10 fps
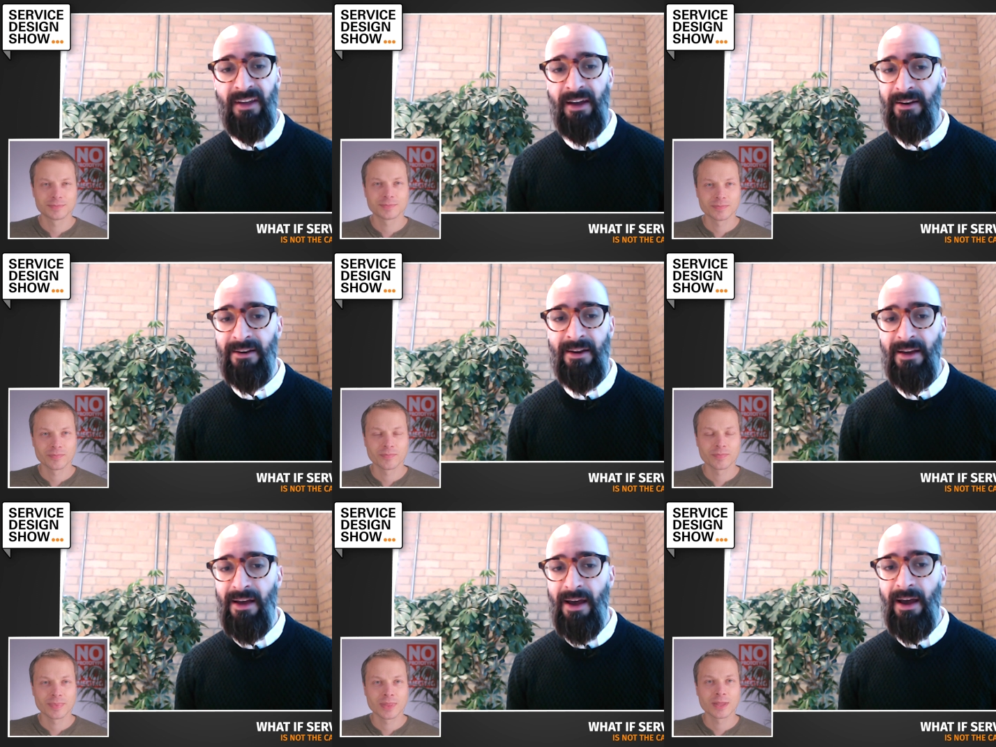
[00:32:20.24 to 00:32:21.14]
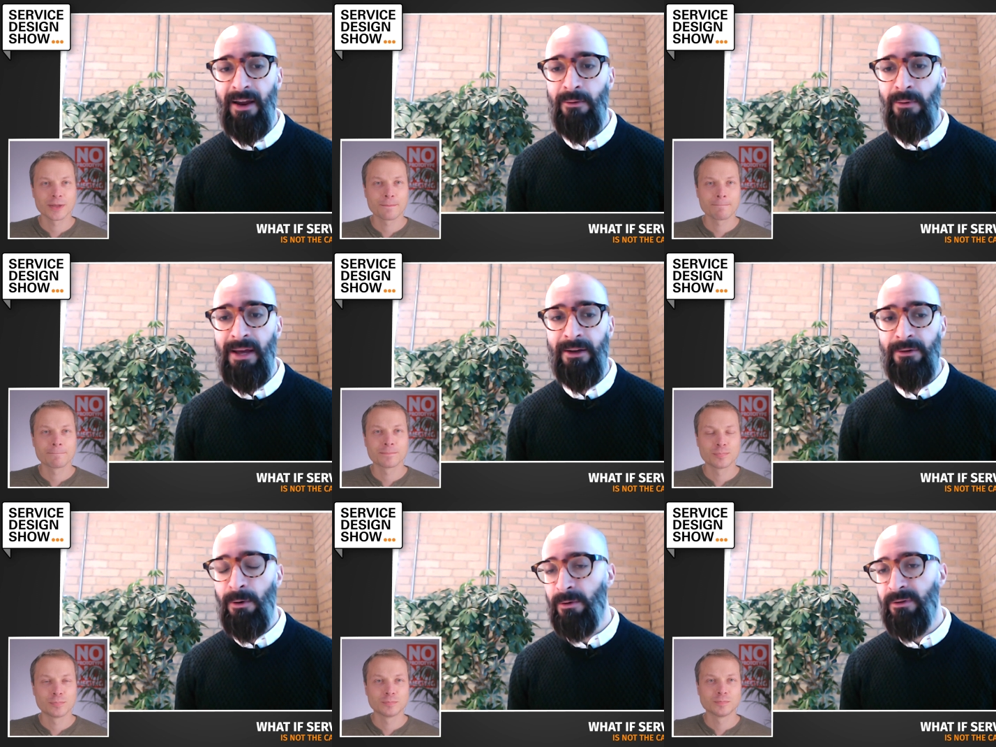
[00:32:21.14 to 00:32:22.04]
Speaker 1: and and willing
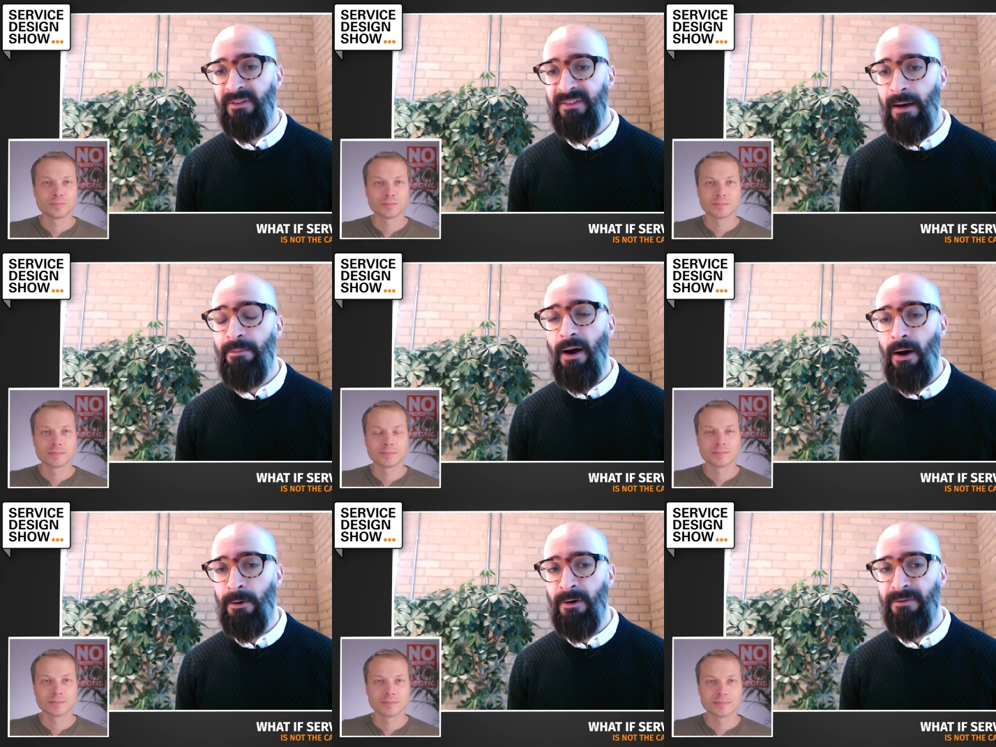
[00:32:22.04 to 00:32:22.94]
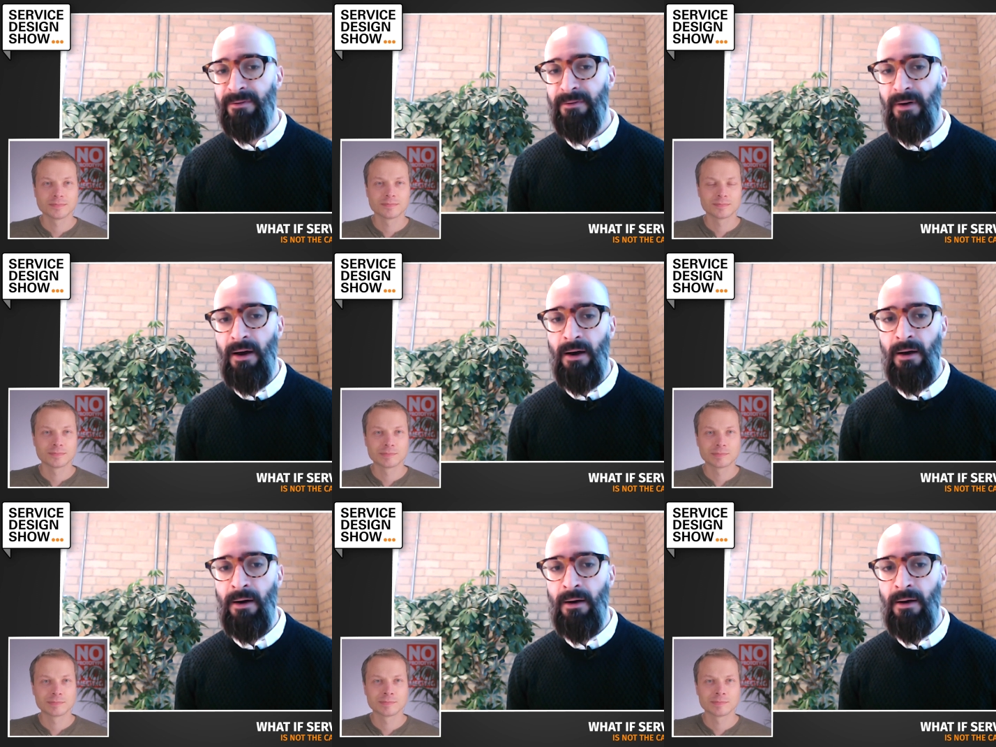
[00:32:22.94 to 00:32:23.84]
to also step out of
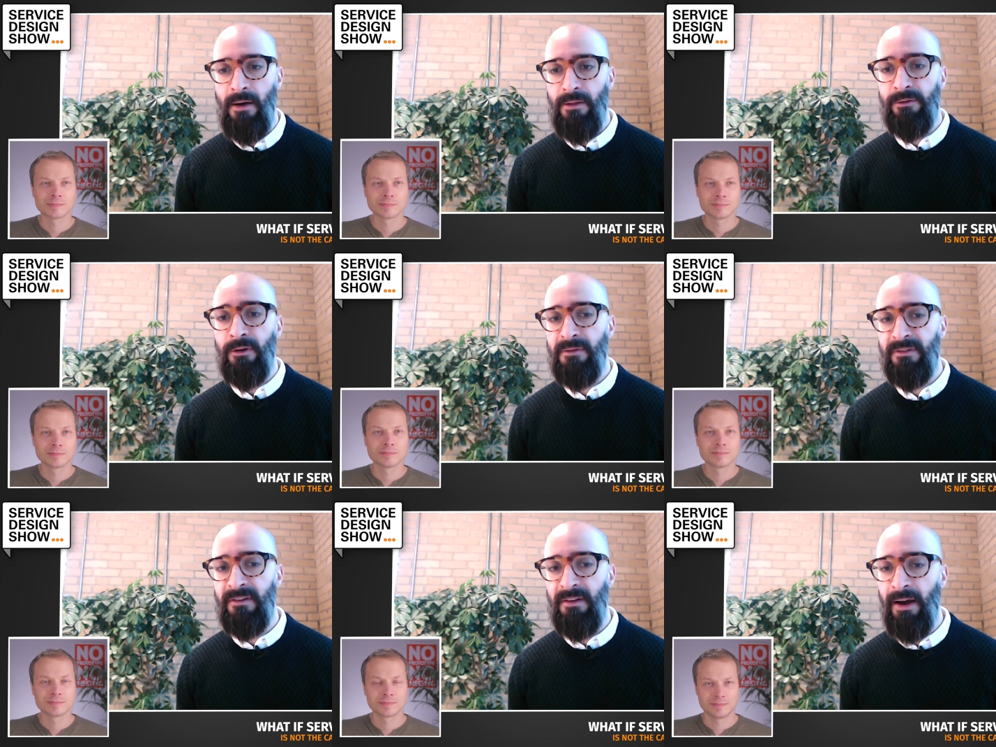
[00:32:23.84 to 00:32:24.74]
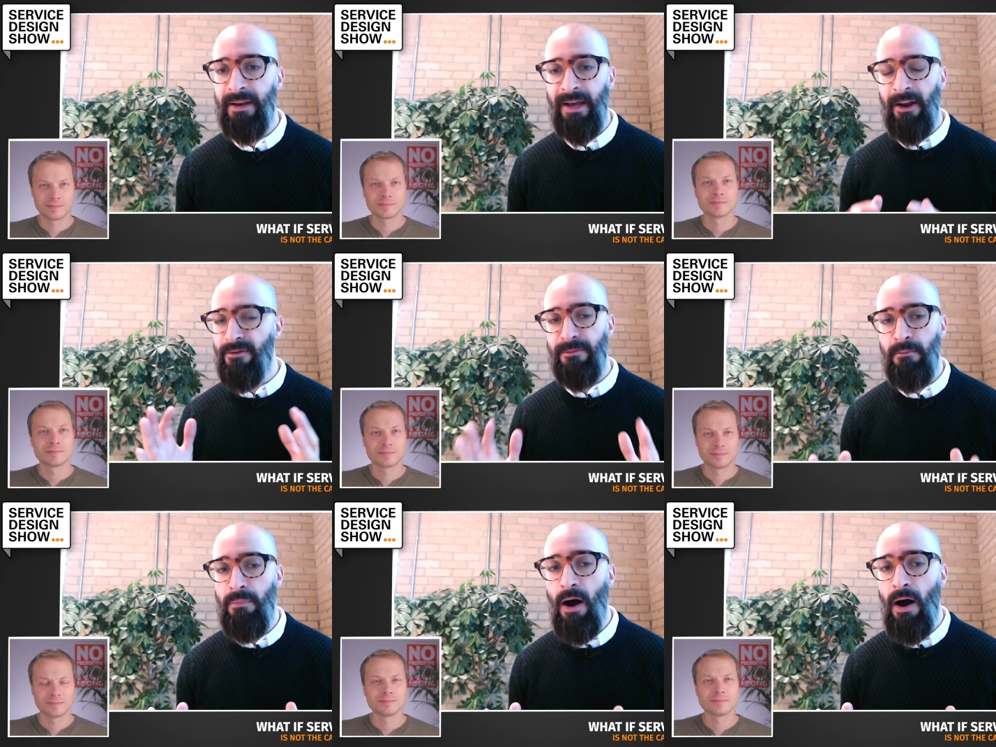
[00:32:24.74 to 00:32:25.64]
uh, the service design kind of
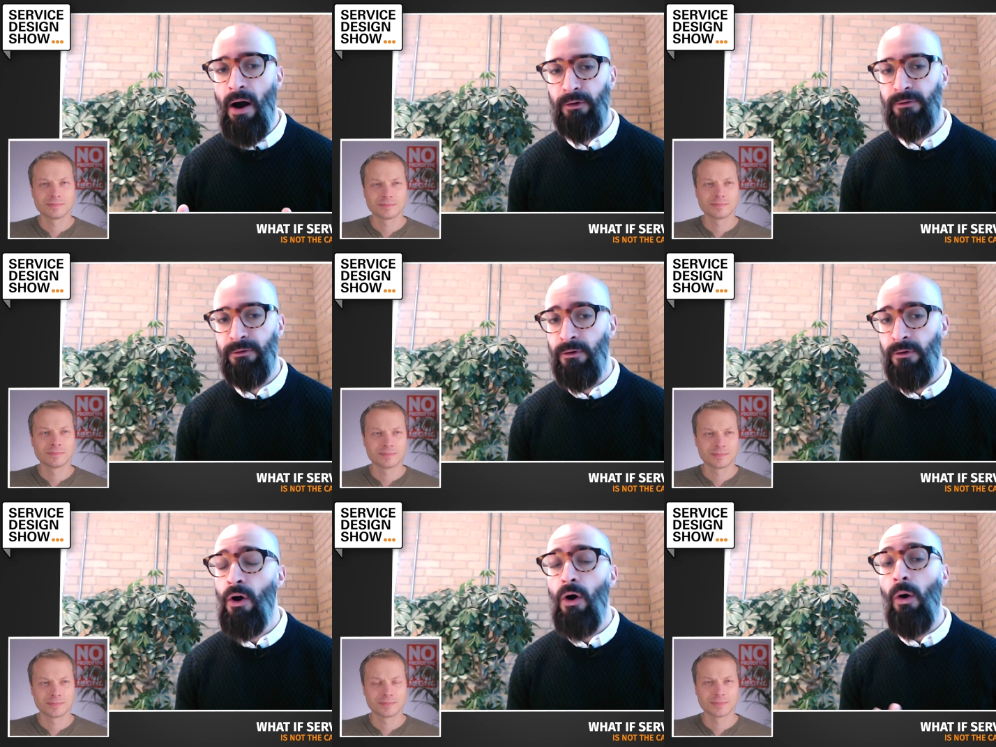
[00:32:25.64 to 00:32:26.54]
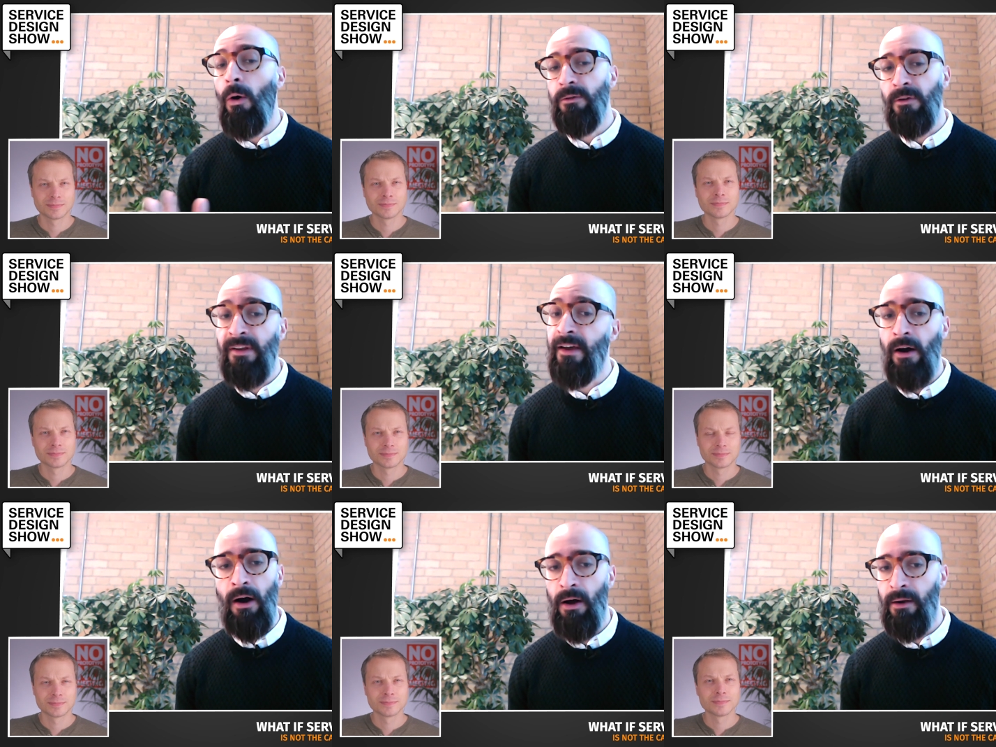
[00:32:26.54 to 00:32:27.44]
box to also take
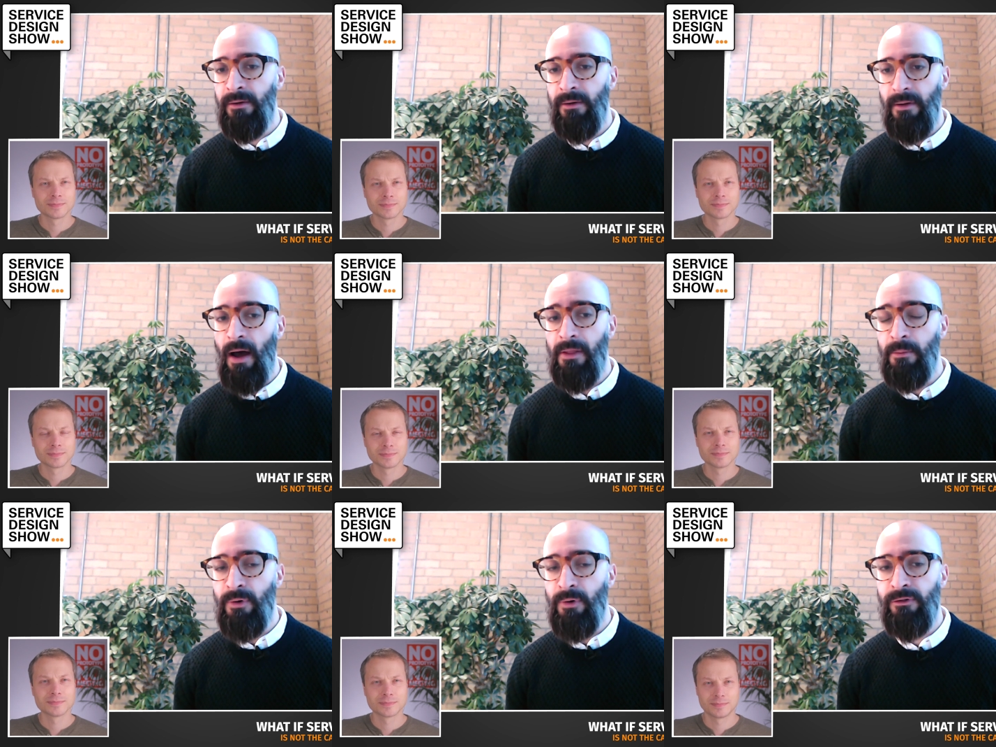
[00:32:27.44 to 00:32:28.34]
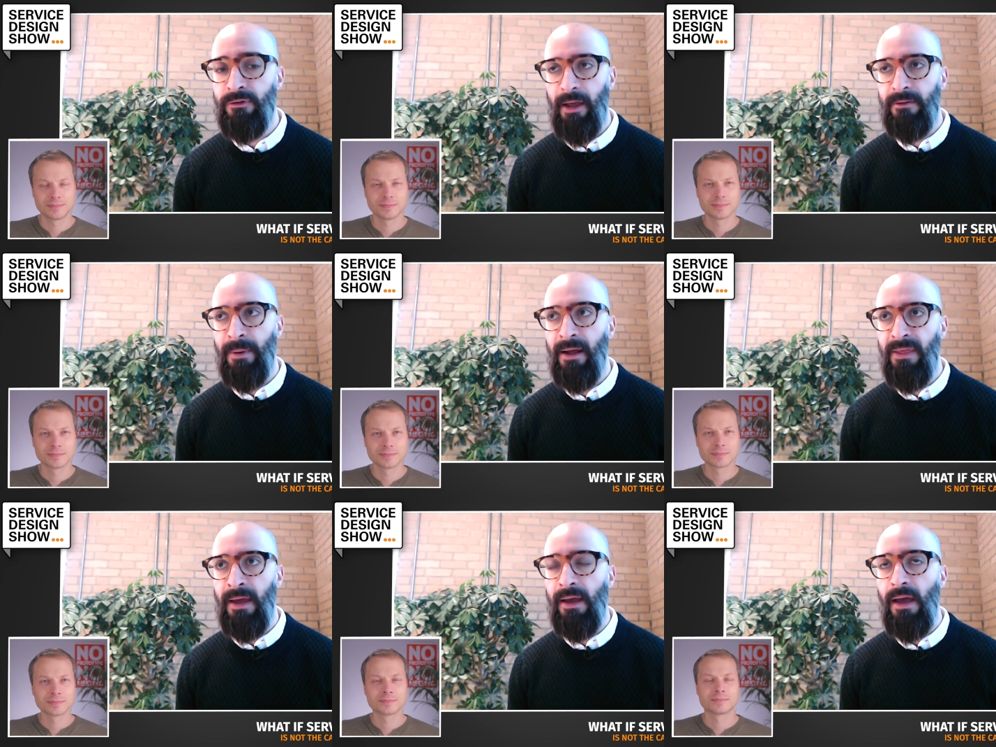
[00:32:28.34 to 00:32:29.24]
on other projects. But I
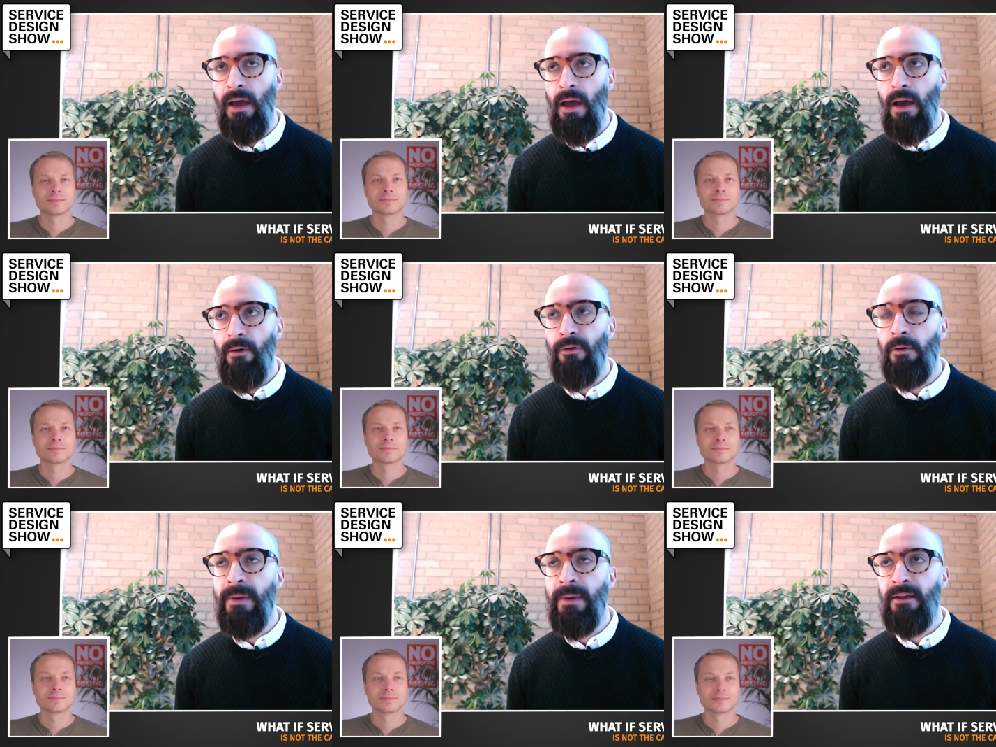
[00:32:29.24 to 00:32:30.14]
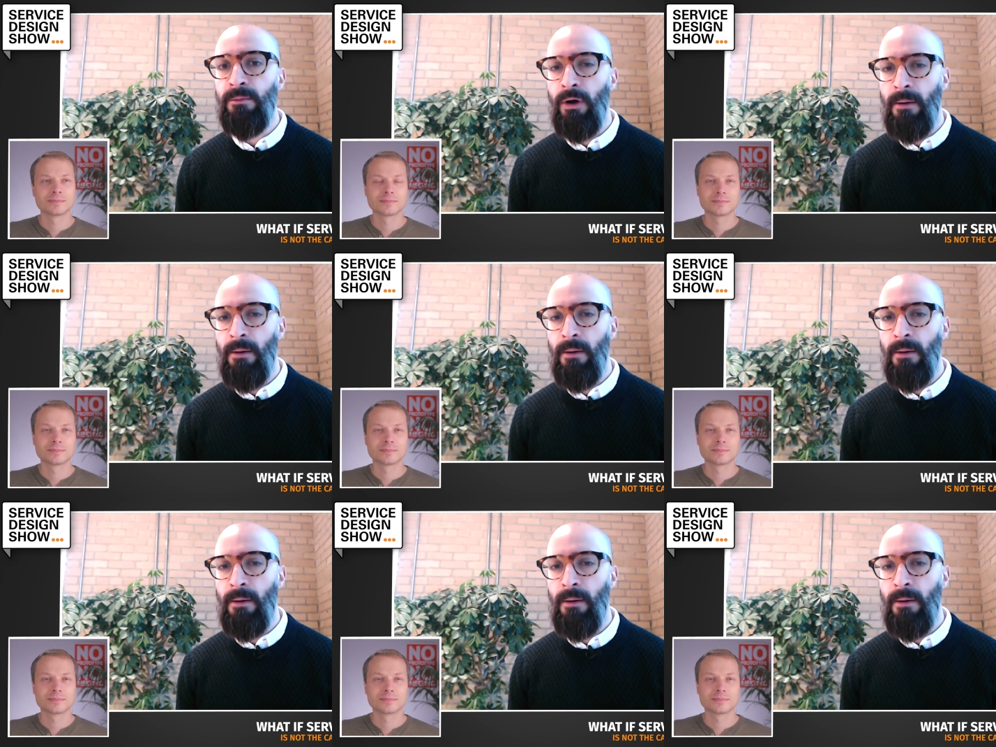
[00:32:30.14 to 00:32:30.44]
think for me, it's more